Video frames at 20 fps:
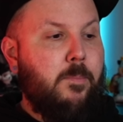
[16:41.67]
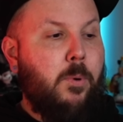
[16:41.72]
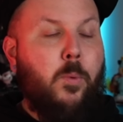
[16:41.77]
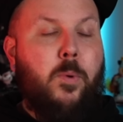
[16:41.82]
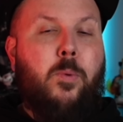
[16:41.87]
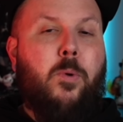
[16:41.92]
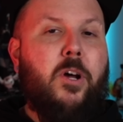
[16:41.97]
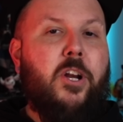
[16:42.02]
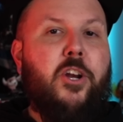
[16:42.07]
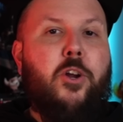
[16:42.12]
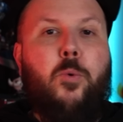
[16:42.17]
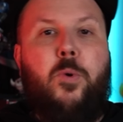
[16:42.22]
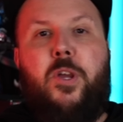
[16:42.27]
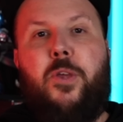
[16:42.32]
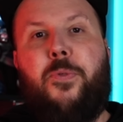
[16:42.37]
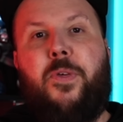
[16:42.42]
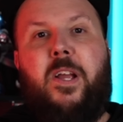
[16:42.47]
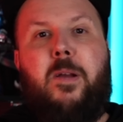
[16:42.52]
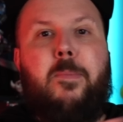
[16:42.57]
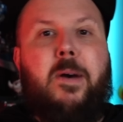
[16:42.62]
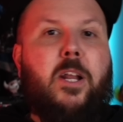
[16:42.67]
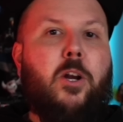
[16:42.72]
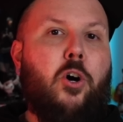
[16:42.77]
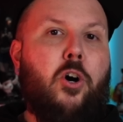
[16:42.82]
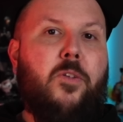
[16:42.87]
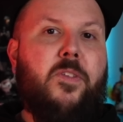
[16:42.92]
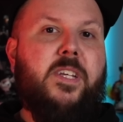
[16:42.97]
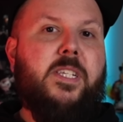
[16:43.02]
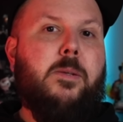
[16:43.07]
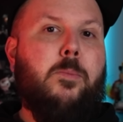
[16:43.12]
But we want to know what you think about all
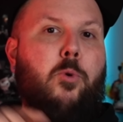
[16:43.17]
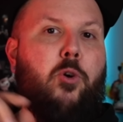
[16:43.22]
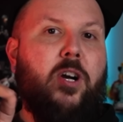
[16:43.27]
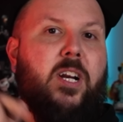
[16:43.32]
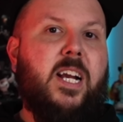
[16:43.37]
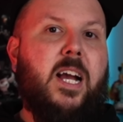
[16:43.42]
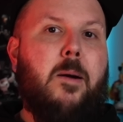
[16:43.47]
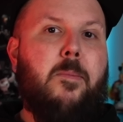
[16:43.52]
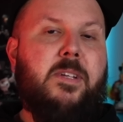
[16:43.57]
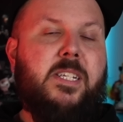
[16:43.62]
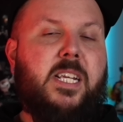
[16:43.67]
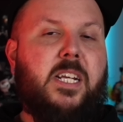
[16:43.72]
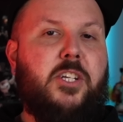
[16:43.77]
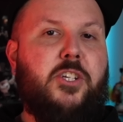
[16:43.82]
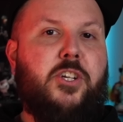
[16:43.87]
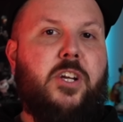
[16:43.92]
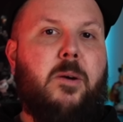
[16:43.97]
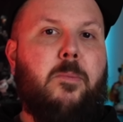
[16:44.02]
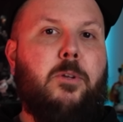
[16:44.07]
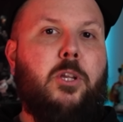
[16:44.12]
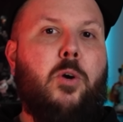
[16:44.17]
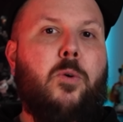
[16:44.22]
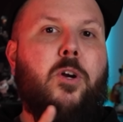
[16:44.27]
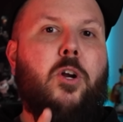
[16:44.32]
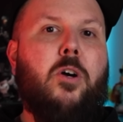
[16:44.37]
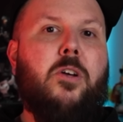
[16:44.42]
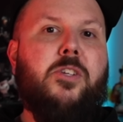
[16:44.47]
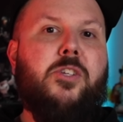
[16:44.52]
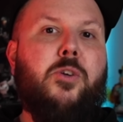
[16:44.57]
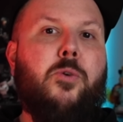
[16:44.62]
this and more in the comment section down below, and
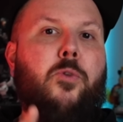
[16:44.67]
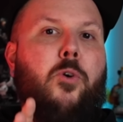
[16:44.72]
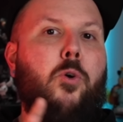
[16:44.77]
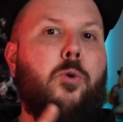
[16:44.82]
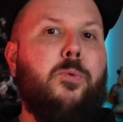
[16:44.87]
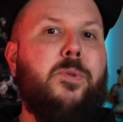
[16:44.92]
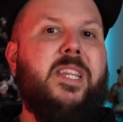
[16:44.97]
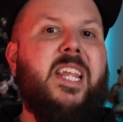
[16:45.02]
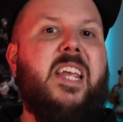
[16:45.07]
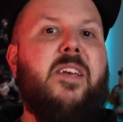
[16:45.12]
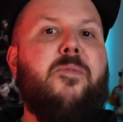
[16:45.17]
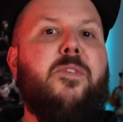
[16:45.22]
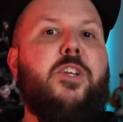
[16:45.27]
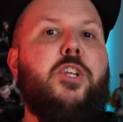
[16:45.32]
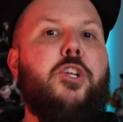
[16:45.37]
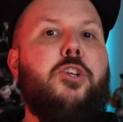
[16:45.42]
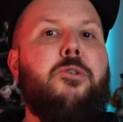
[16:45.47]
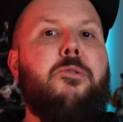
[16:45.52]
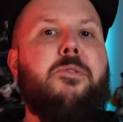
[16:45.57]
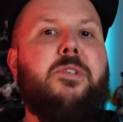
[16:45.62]
also the whole David Yu